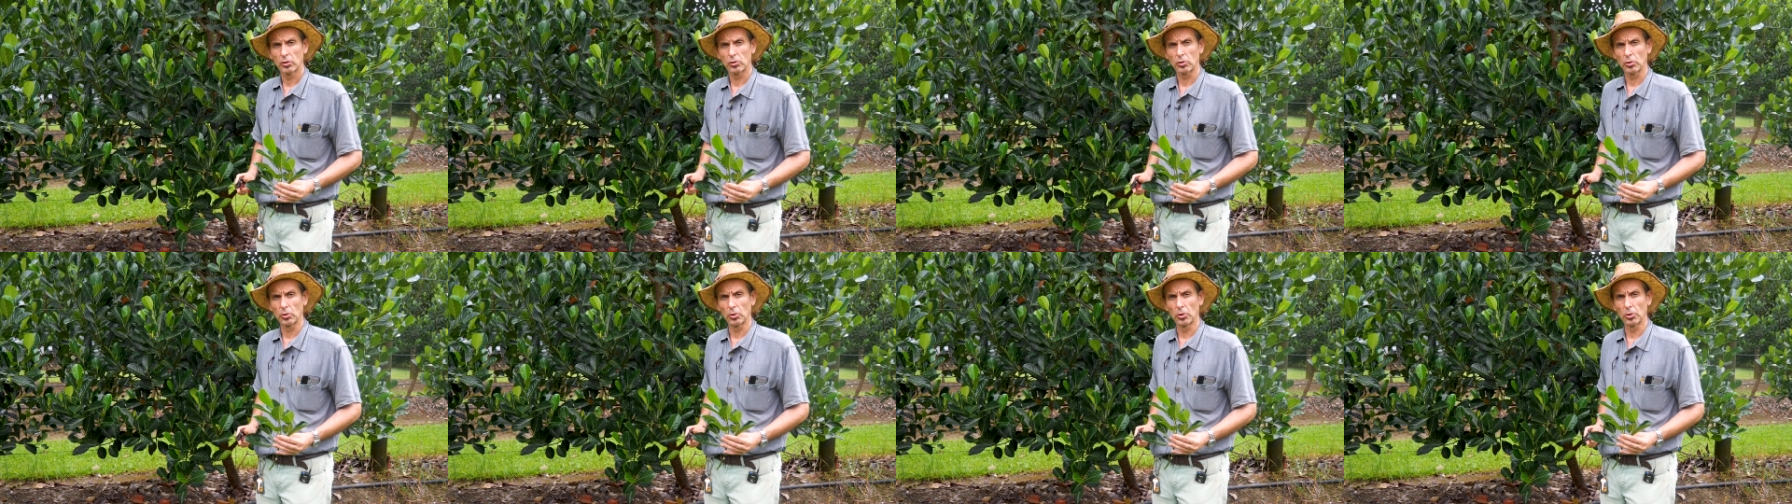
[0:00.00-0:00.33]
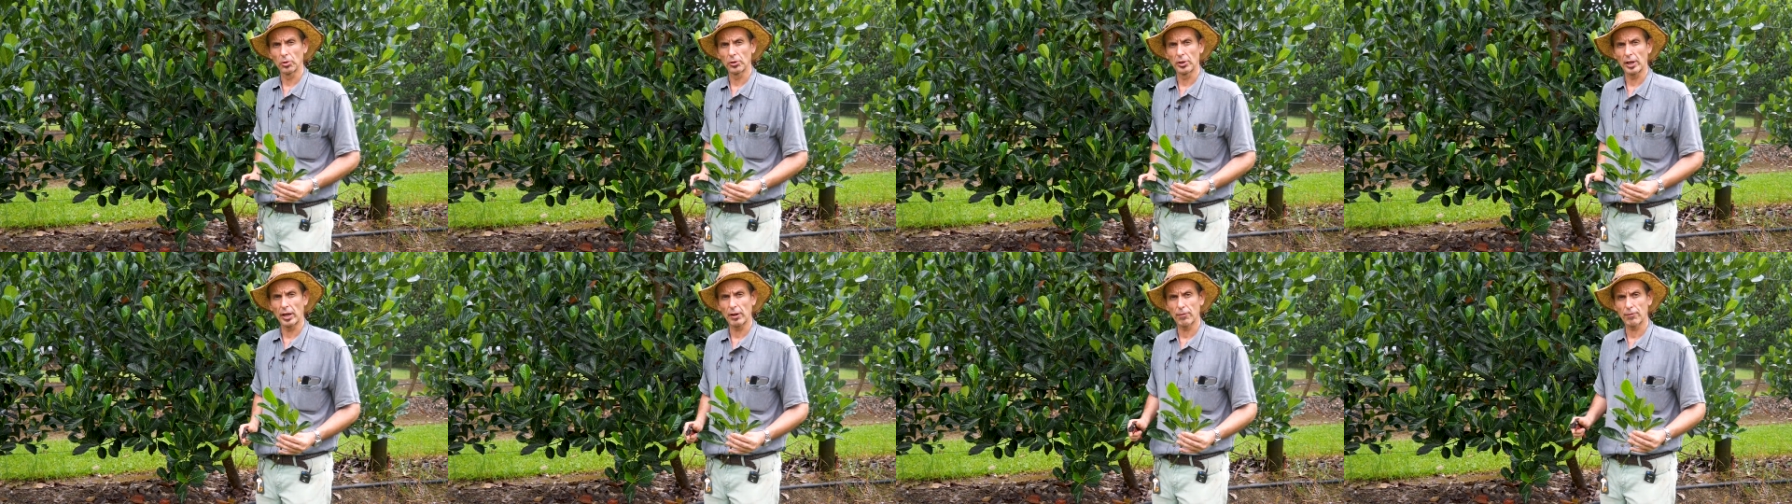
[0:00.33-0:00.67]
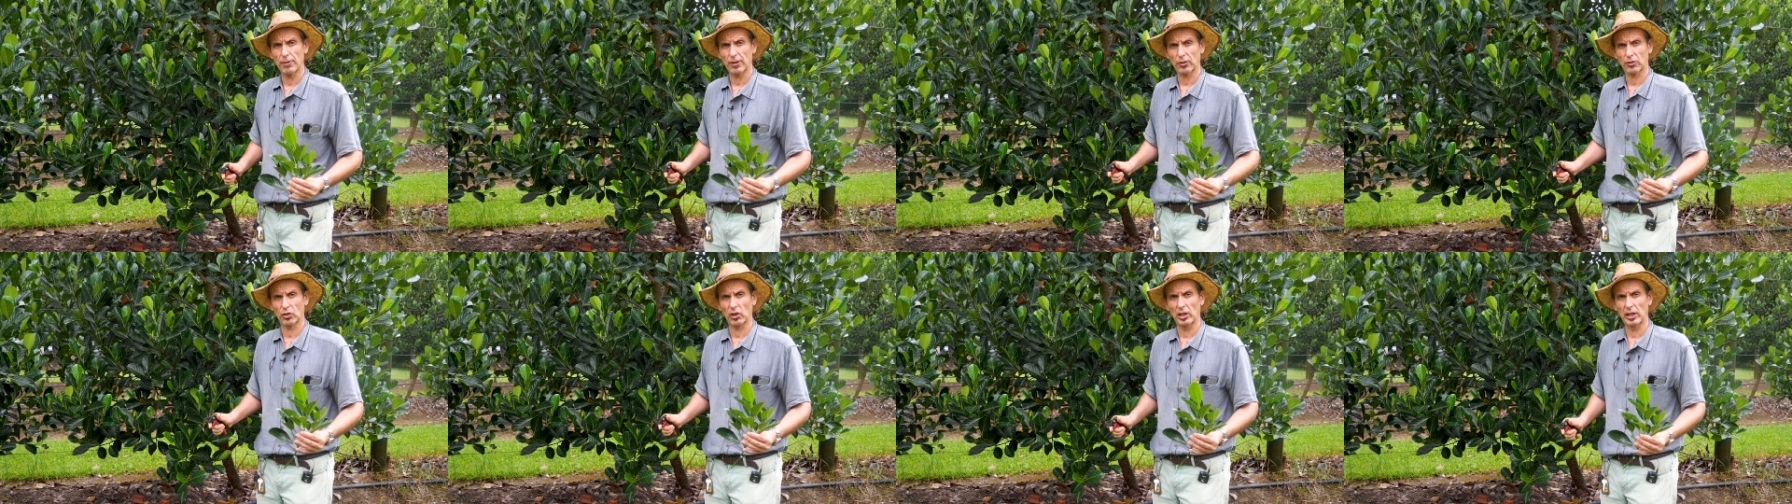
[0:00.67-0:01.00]
to the
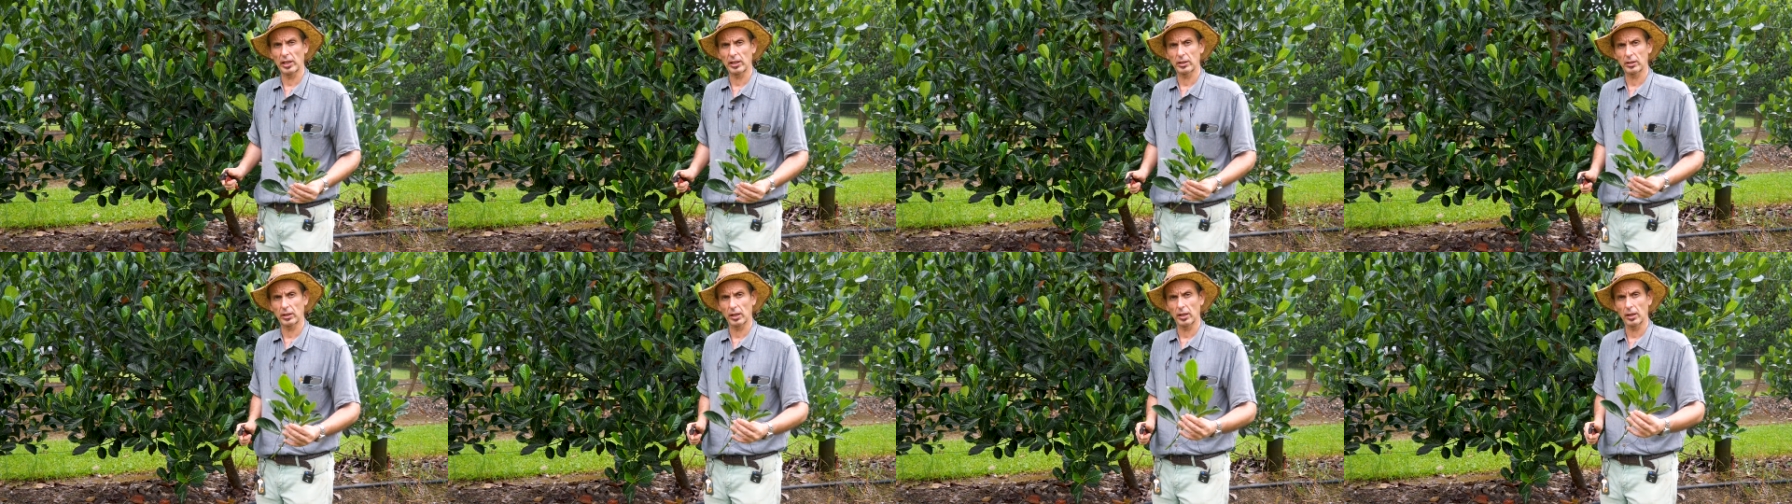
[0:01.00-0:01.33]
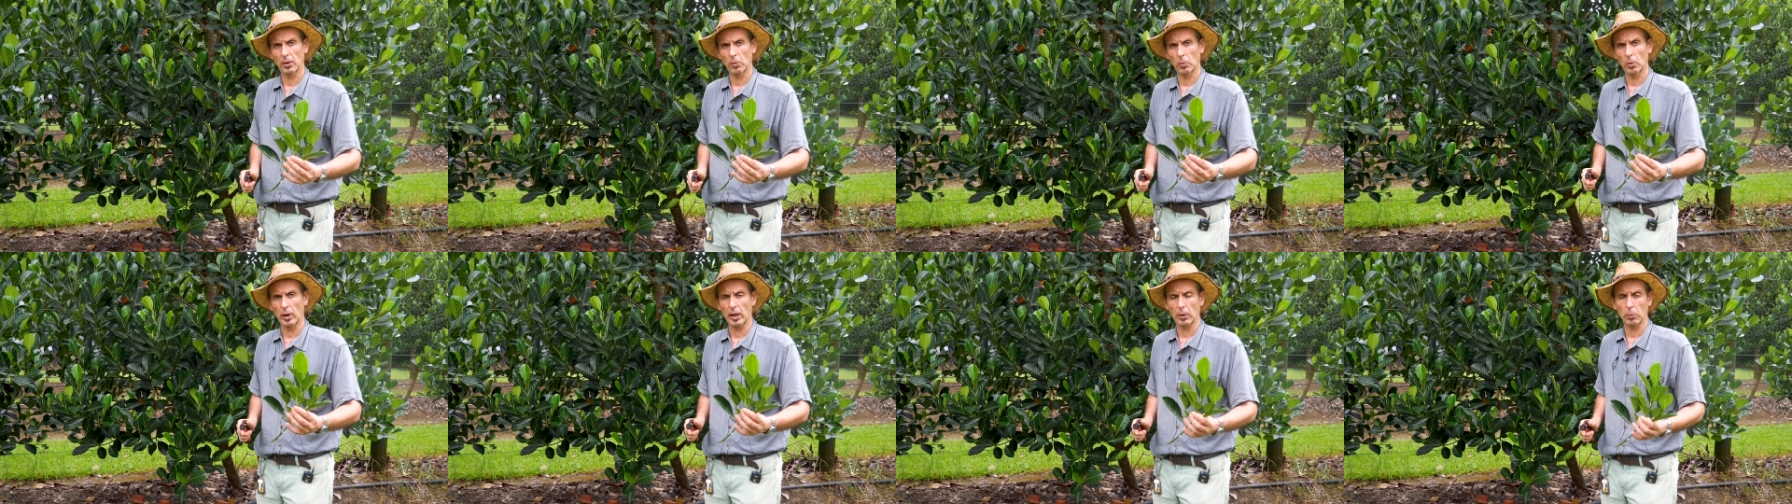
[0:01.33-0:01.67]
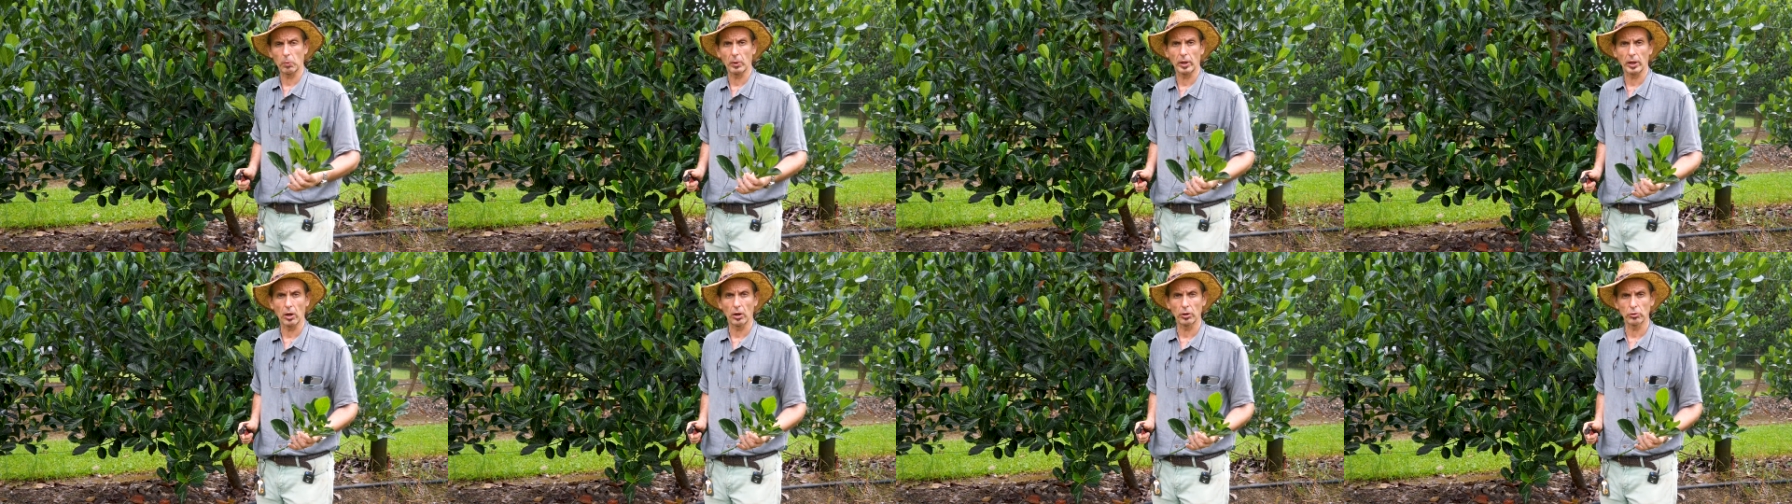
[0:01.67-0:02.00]
facility where
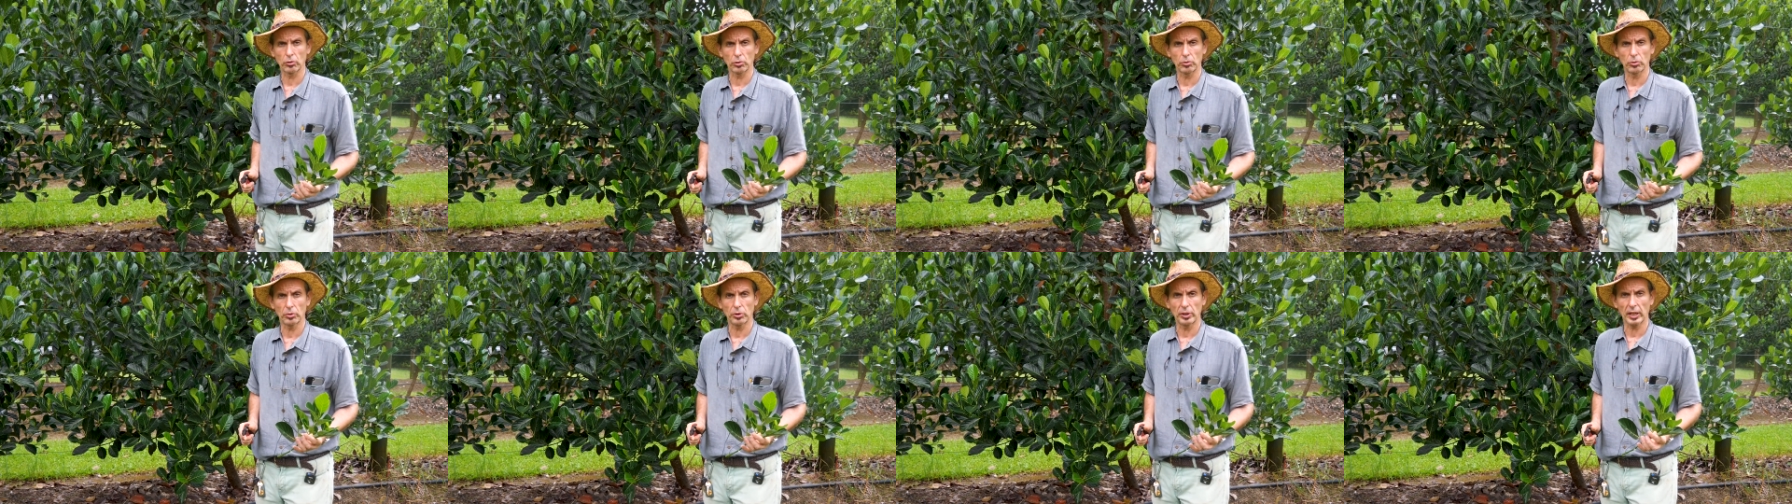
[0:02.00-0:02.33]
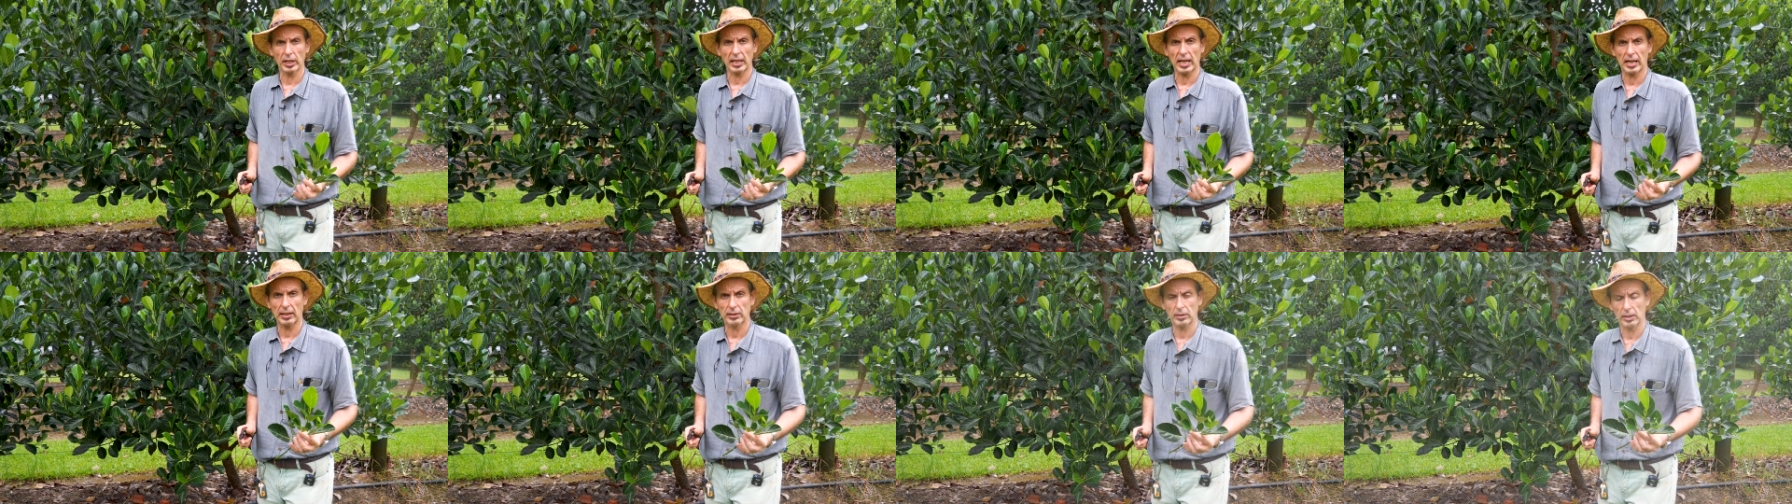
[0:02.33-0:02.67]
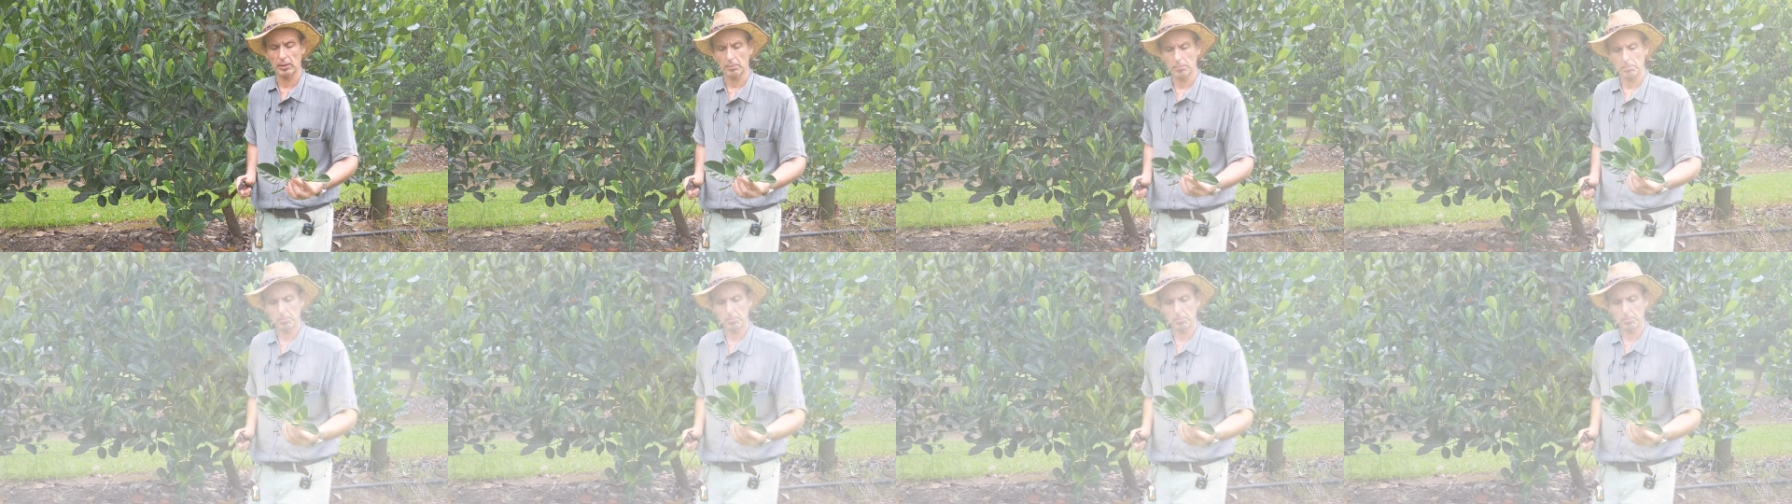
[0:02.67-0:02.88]
we're going to do the cutting.